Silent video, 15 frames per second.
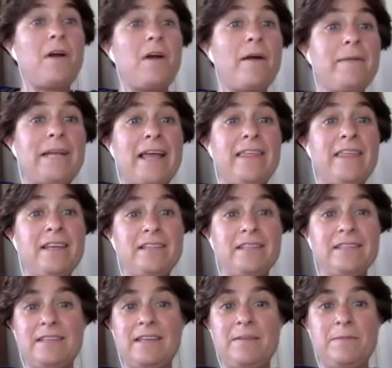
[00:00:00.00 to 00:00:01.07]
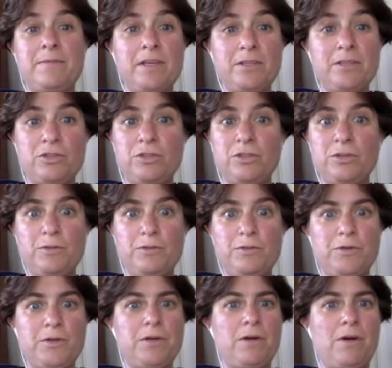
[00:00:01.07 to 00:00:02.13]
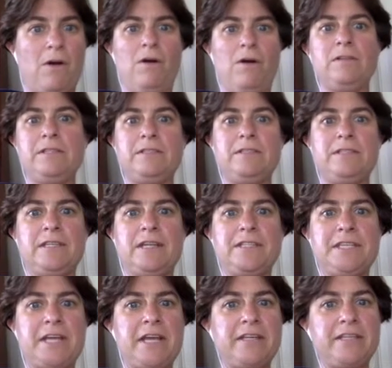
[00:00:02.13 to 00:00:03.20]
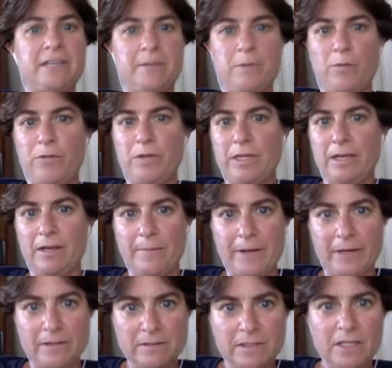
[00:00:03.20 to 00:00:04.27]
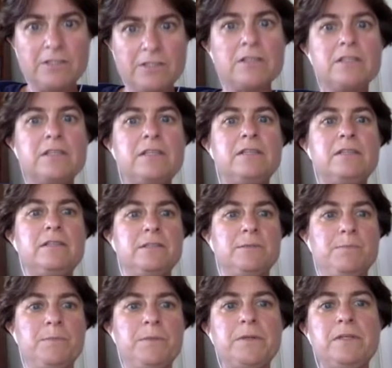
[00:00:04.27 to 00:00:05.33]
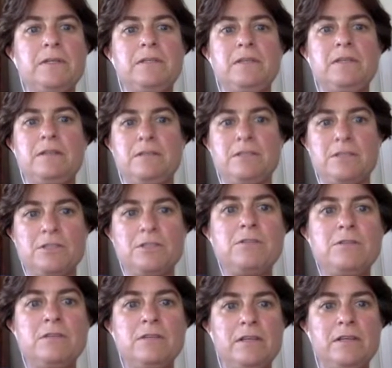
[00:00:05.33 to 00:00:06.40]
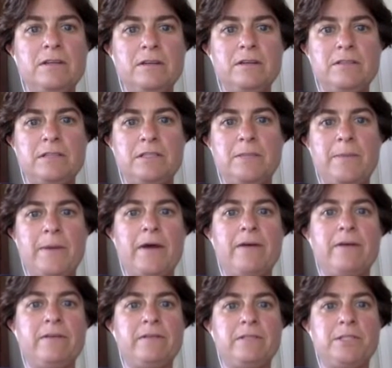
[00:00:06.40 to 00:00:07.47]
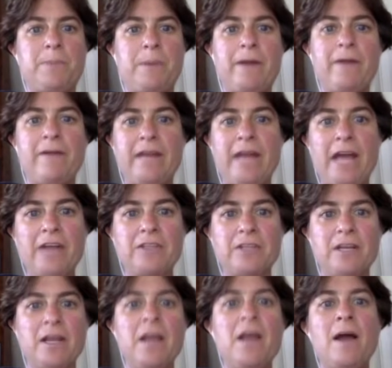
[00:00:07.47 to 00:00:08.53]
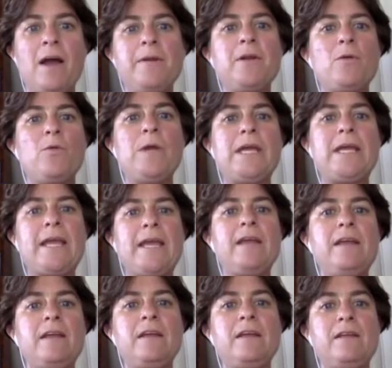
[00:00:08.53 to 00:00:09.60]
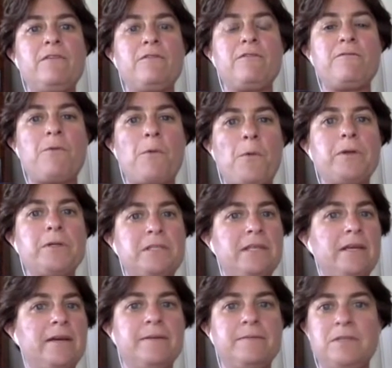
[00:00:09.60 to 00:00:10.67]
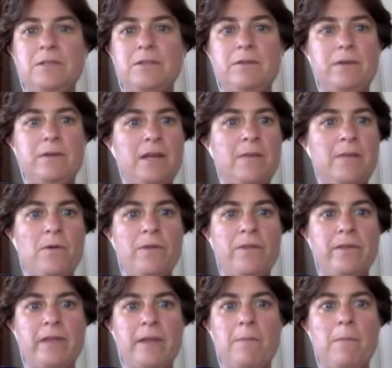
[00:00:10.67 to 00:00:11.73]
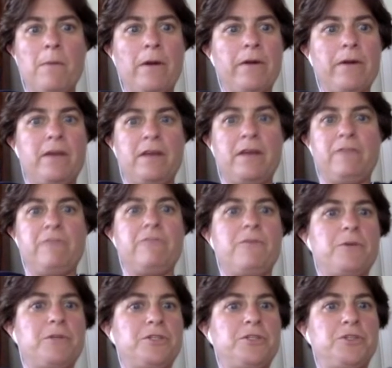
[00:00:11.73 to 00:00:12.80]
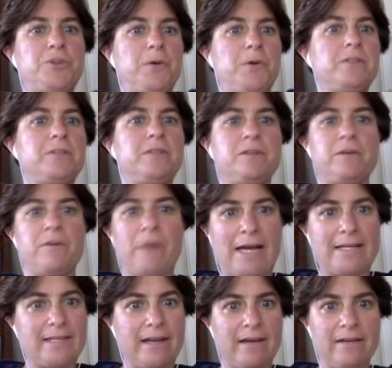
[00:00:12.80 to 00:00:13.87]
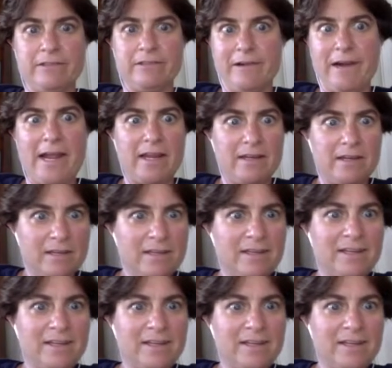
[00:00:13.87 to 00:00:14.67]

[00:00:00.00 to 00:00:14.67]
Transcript: I mean, I think the same thing's true for all leaders in education. I mean, if we think about teacher leaders and building leaders and student leaders, it's about inspiring action. I mean, we can't force them to do it any more than like Marty can force George to go ask out Lorraine.